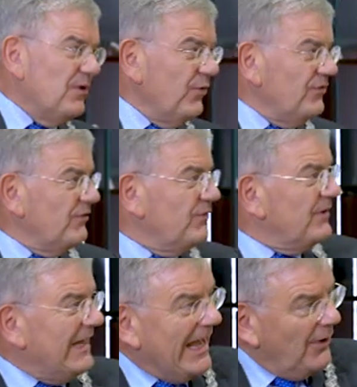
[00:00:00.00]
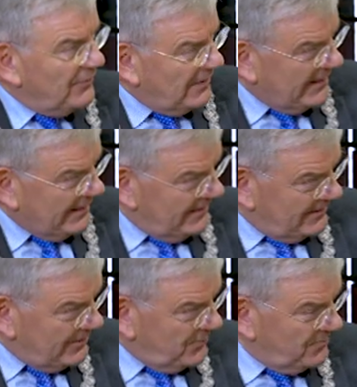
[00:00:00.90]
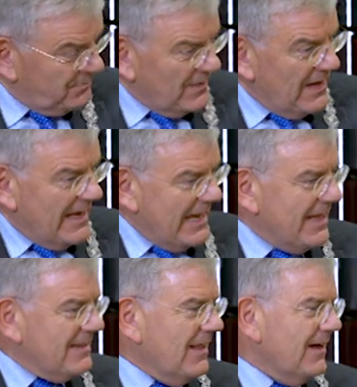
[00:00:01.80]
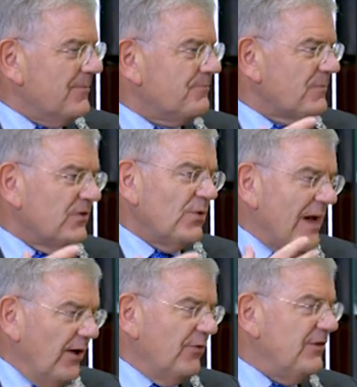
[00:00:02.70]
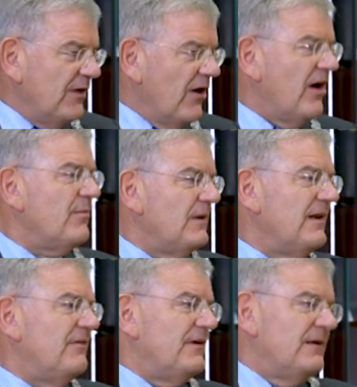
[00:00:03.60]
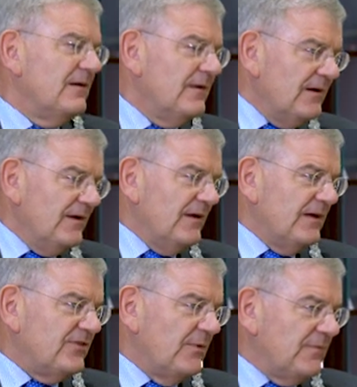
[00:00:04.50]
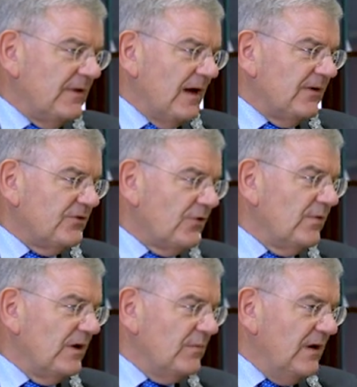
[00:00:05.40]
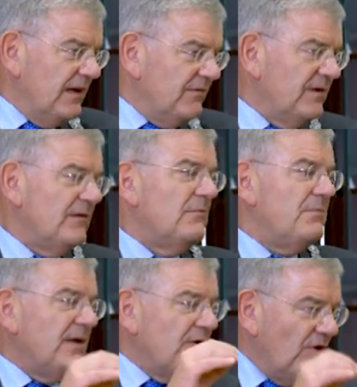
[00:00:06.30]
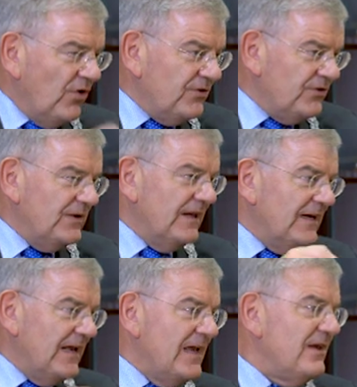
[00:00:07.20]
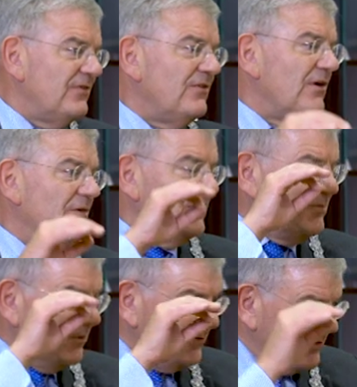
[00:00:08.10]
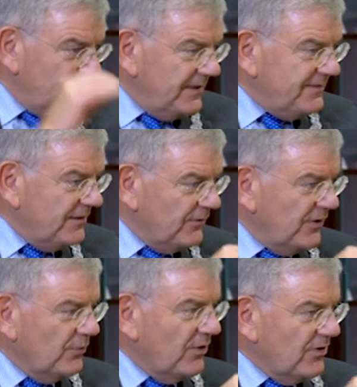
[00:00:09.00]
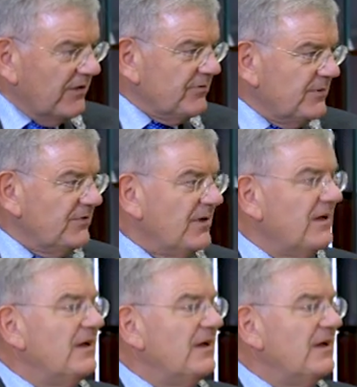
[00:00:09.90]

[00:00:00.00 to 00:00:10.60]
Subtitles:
but also for the elderly, you know? And so healthy urban living is something I strongly believe in, because it is a responsibility of local government.